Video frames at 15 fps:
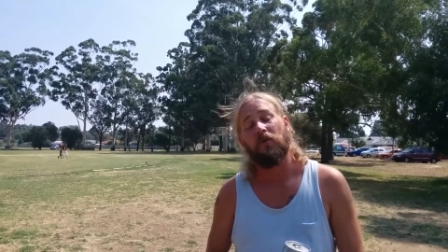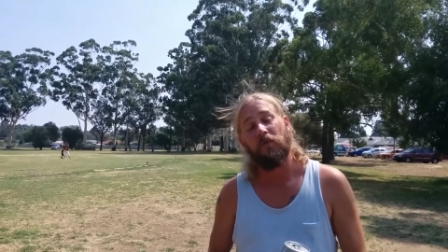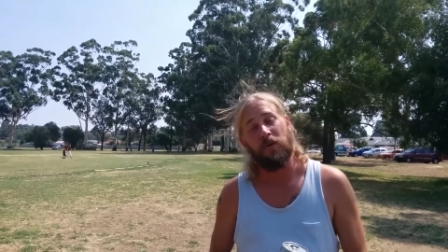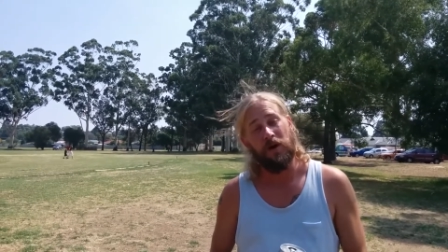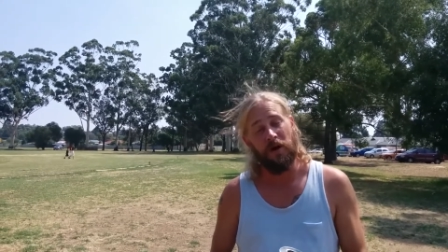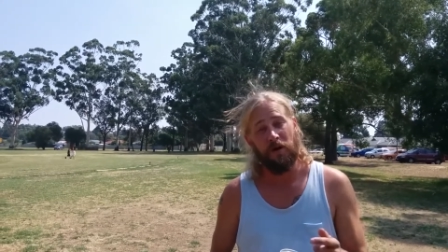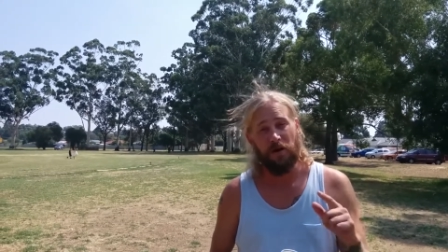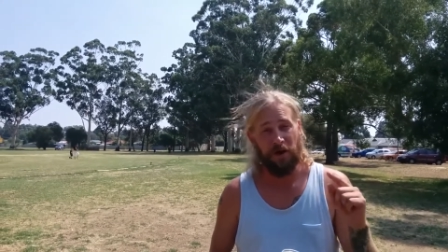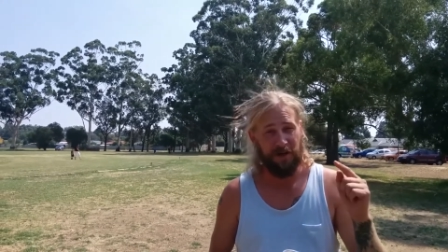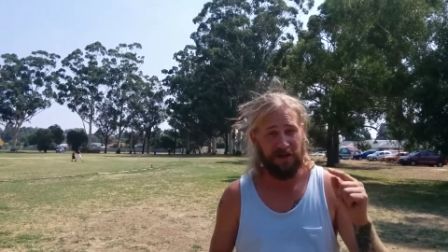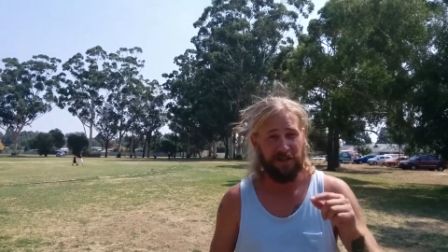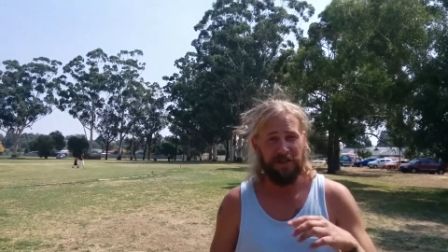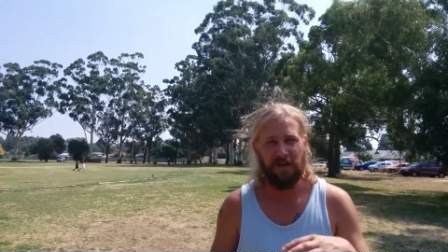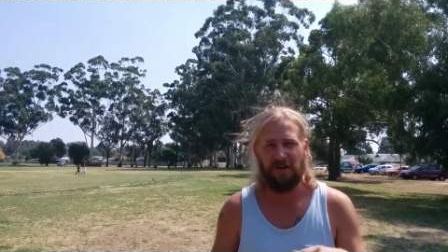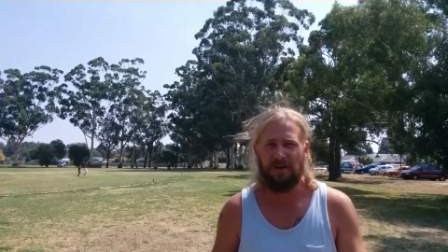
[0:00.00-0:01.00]
Well, I
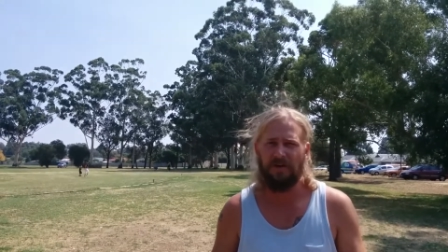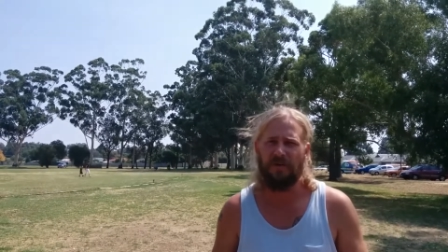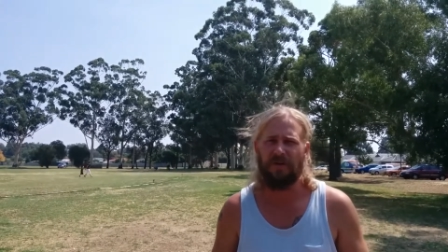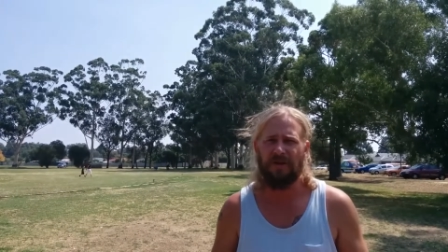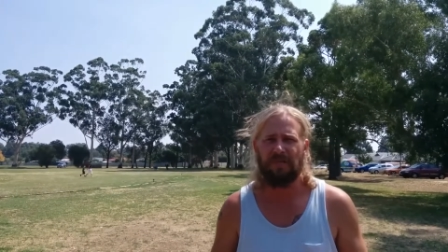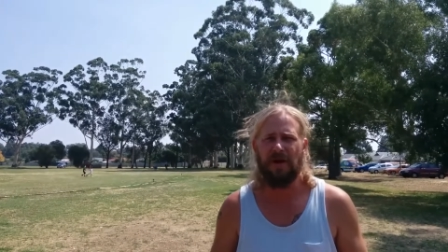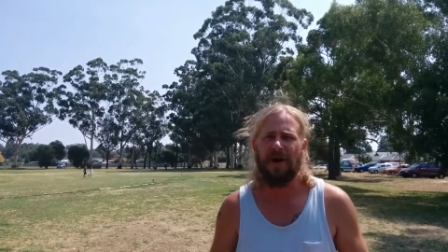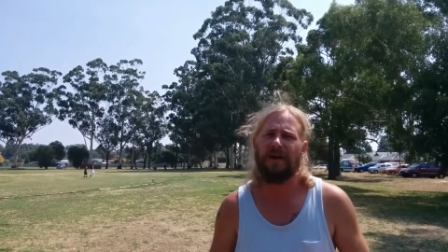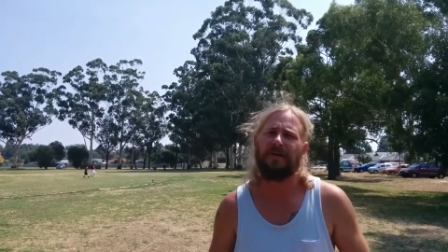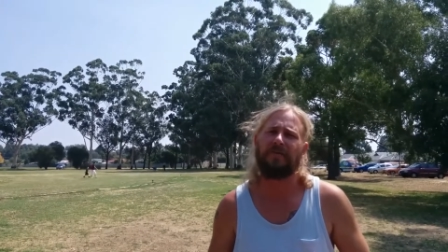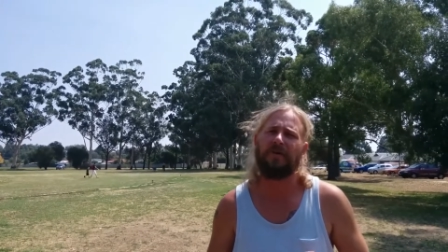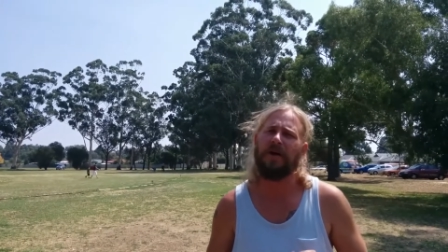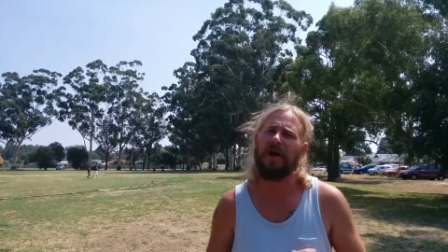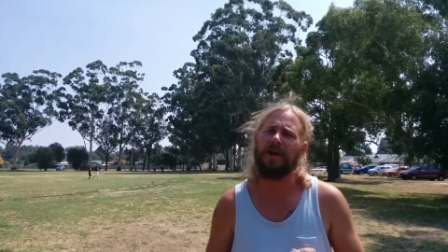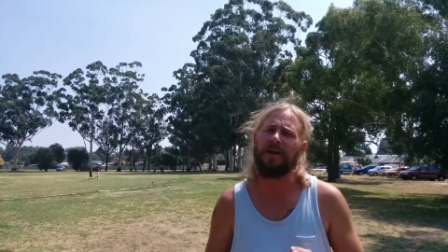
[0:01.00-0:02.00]
can tell you all about it
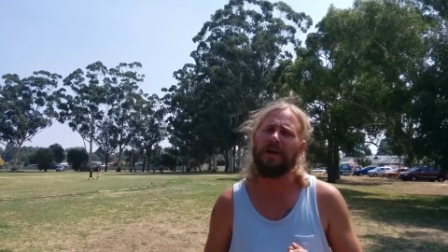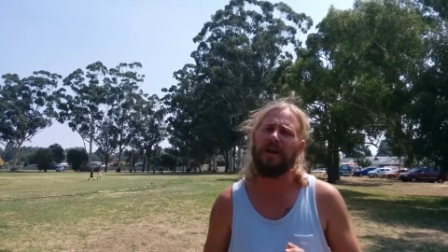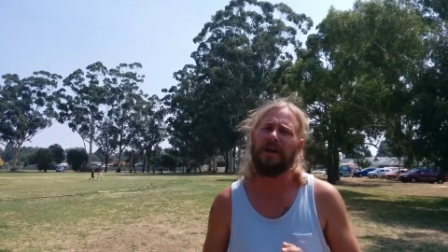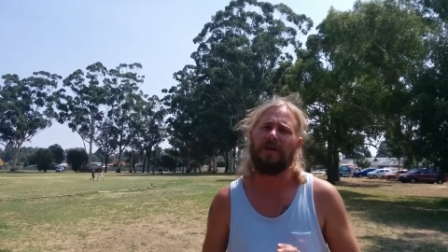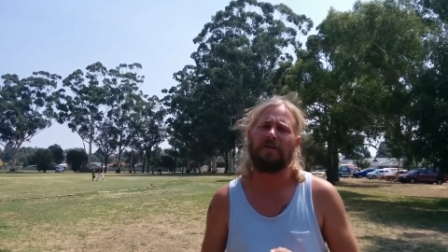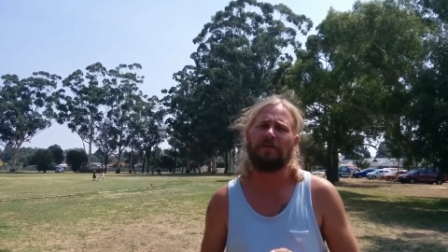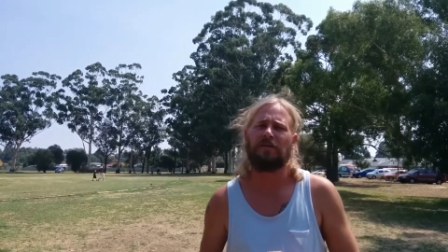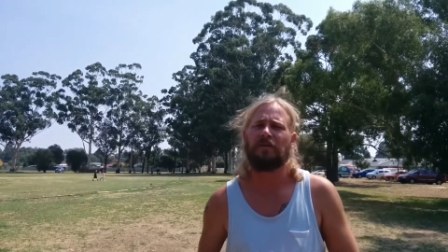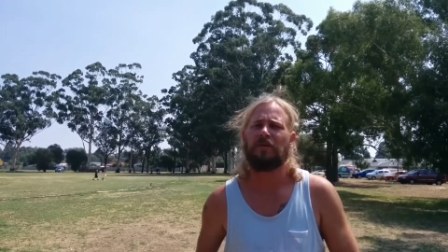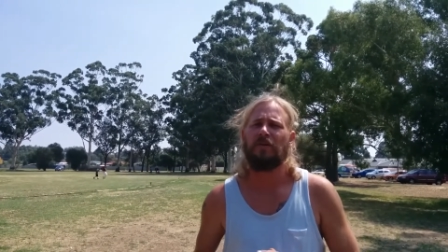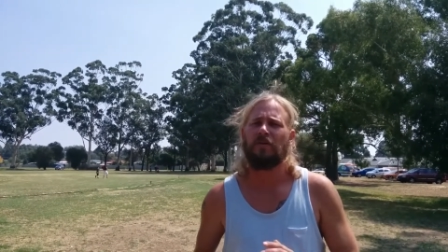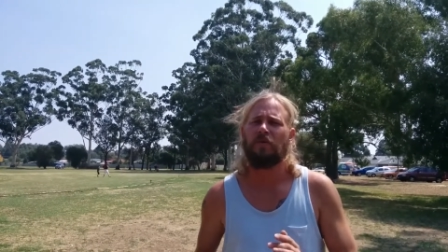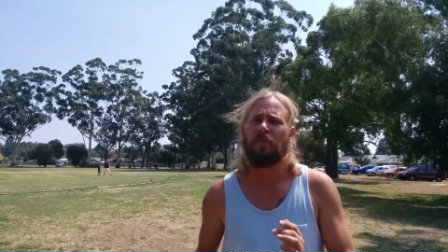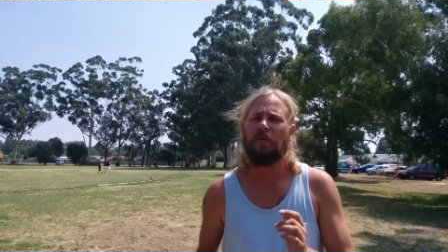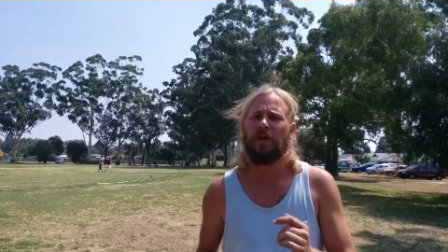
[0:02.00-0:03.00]
right now.
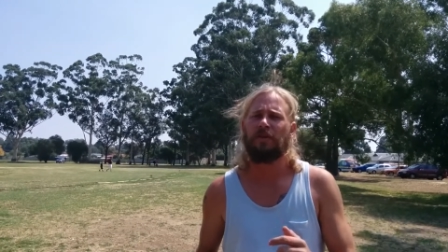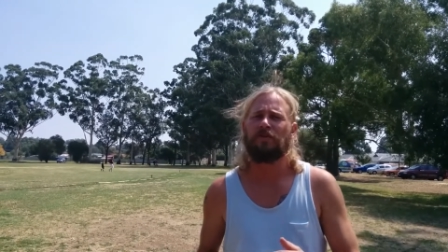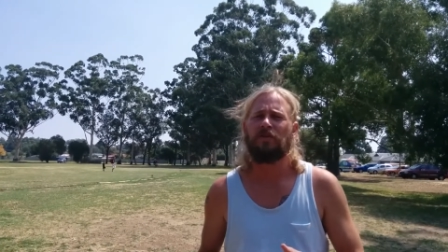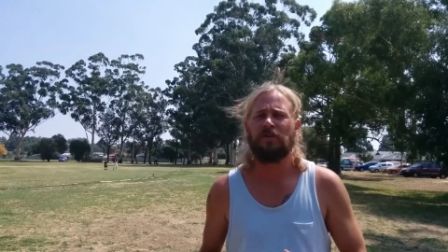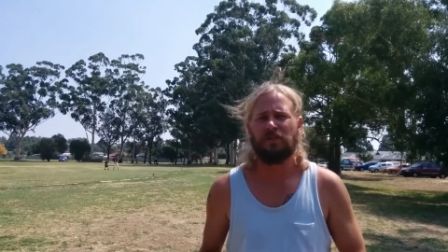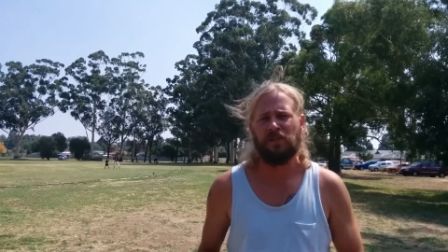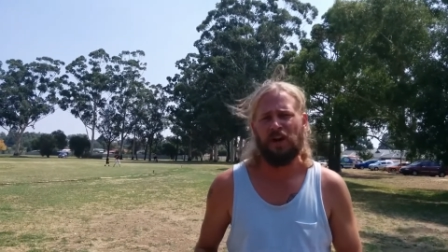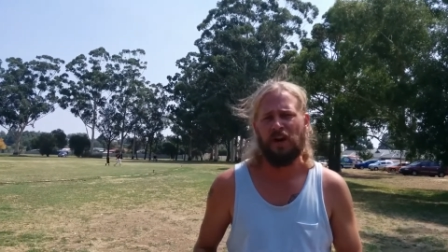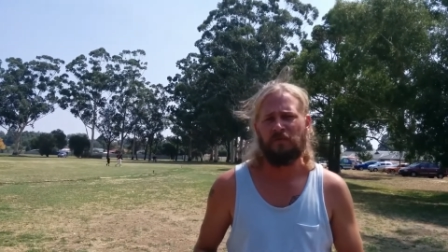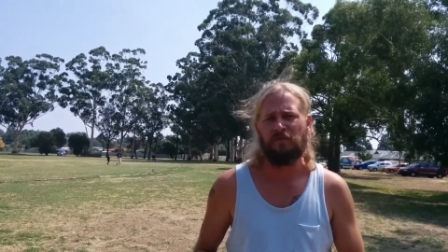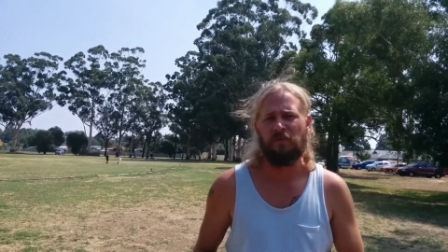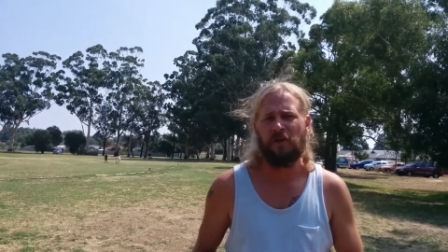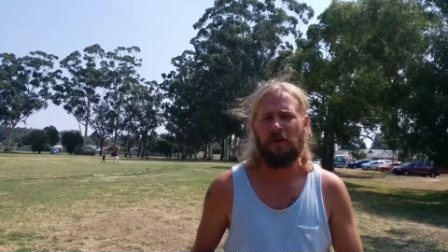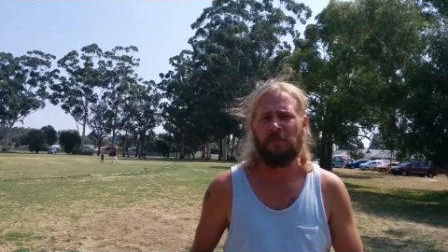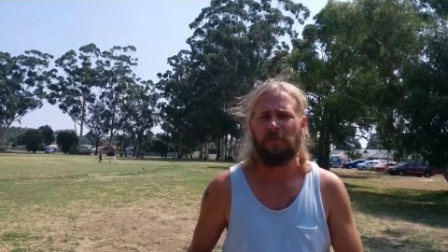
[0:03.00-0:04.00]
Where doors come
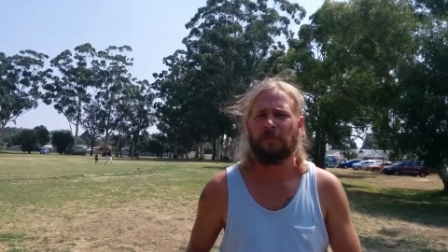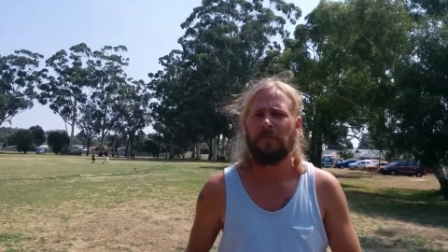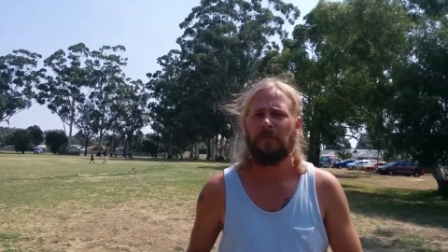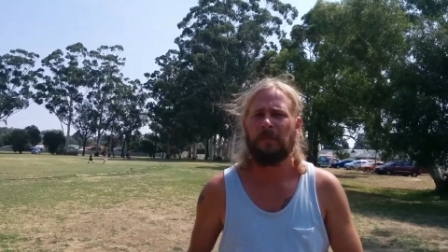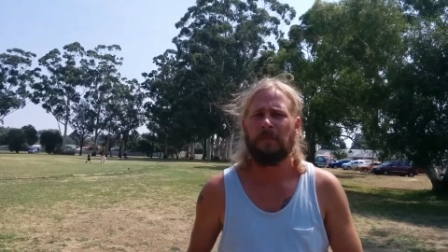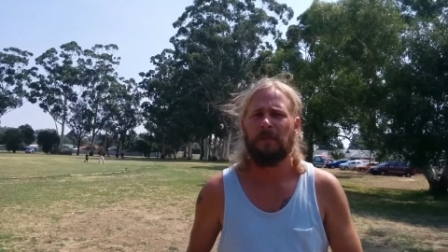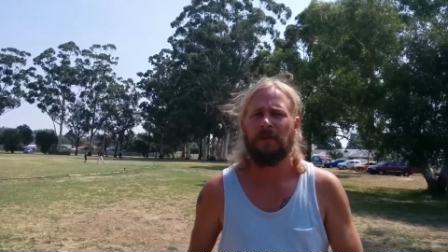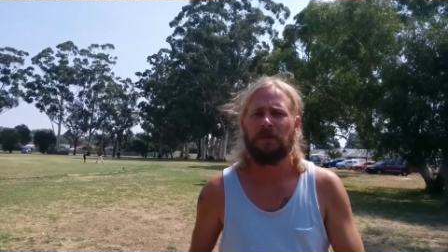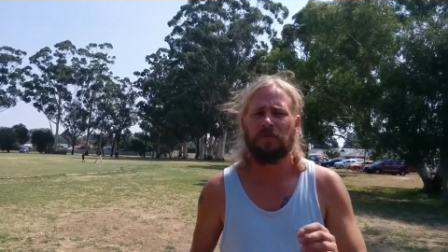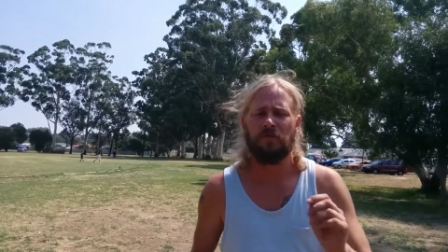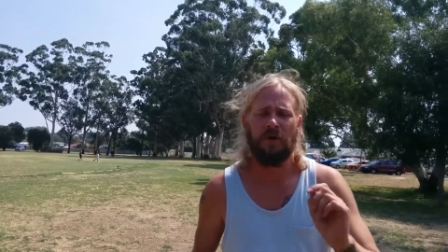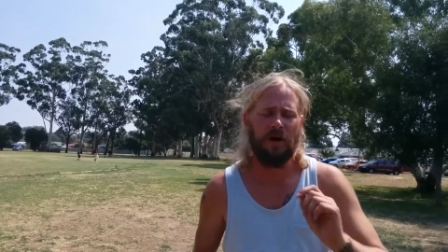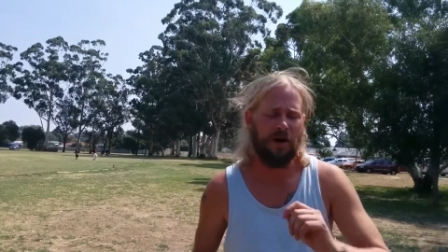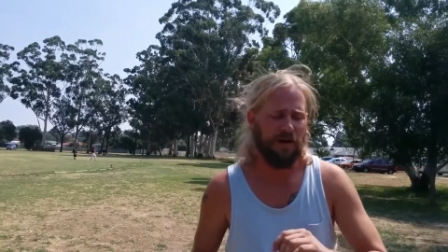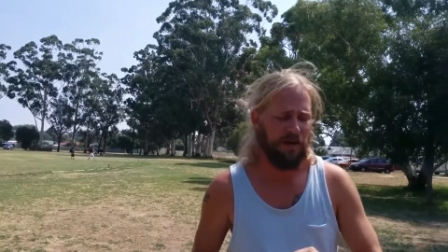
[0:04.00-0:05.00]
from is
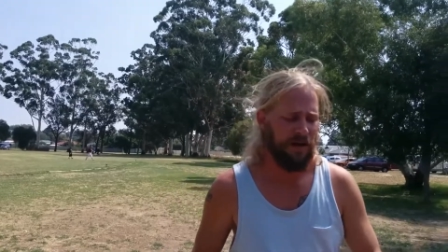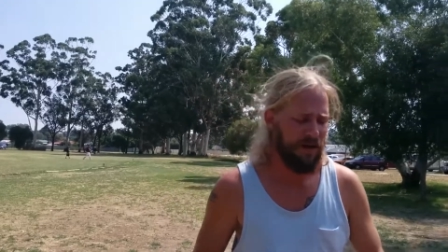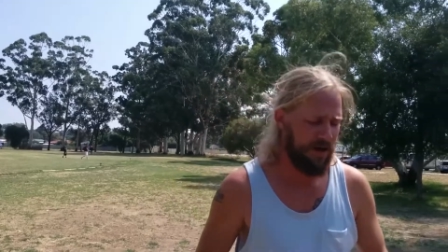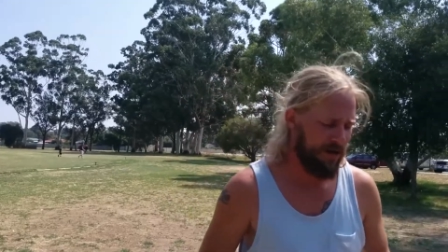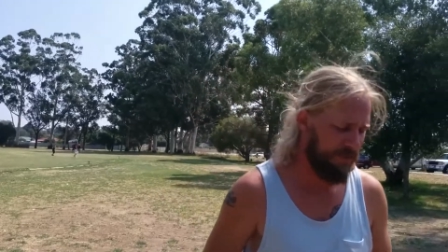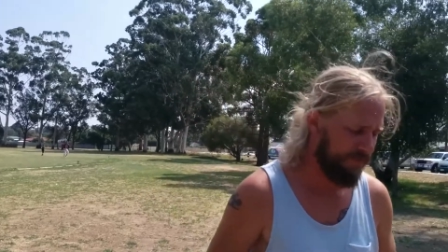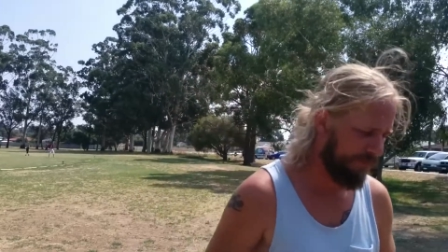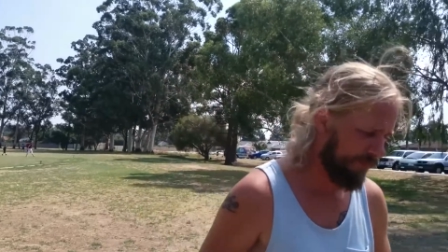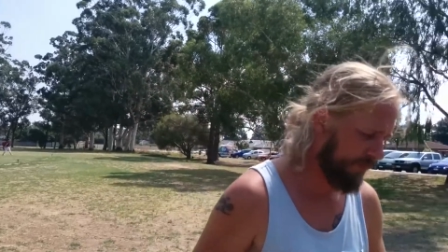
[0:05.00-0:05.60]
right here.